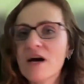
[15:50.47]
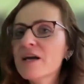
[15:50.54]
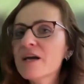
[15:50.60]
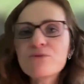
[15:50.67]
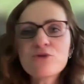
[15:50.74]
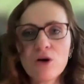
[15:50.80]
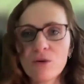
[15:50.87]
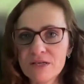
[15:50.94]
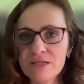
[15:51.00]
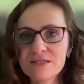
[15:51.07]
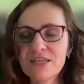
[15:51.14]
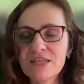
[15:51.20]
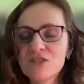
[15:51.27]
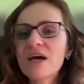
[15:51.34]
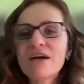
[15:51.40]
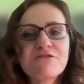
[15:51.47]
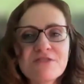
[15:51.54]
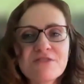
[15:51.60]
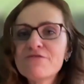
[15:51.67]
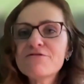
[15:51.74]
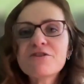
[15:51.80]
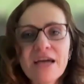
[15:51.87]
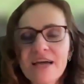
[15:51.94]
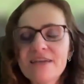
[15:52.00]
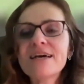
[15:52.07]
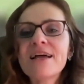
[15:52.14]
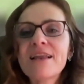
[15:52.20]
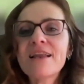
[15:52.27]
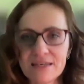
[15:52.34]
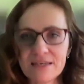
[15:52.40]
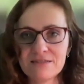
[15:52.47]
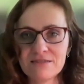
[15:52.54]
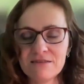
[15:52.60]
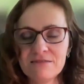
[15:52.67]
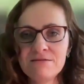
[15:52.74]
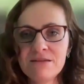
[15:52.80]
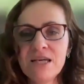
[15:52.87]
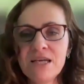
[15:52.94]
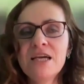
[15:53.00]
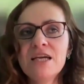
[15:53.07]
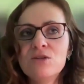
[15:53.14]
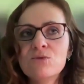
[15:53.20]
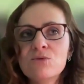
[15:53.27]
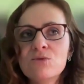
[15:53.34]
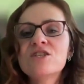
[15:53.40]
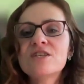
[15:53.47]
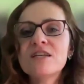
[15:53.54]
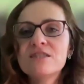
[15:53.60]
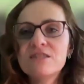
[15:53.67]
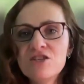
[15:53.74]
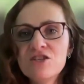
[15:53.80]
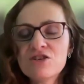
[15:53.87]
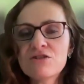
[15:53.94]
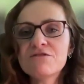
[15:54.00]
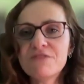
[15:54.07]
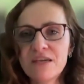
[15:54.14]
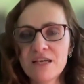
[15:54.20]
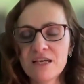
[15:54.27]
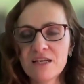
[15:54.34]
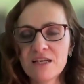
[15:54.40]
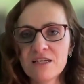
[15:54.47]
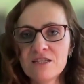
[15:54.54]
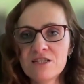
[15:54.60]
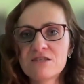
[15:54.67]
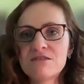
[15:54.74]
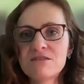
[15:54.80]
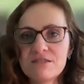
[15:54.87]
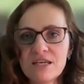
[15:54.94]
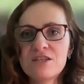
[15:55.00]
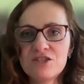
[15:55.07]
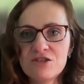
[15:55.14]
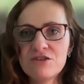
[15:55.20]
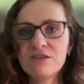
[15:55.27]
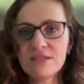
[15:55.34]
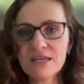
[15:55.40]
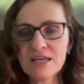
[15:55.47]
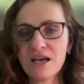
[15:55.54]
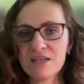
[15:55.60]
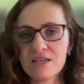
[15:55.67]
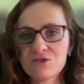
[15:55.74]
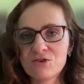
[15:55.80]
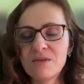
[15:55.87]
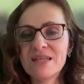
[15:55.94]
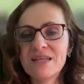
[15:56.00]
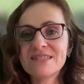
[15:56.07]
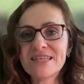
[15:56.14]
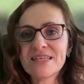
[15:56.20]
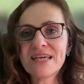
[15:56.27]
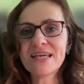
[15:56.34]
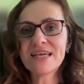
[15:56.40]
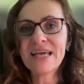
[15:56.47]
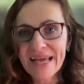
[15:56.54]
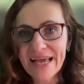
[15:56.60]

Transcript: I promise that you have never had a lesson in which a teacher of English sat you in the classroom and said,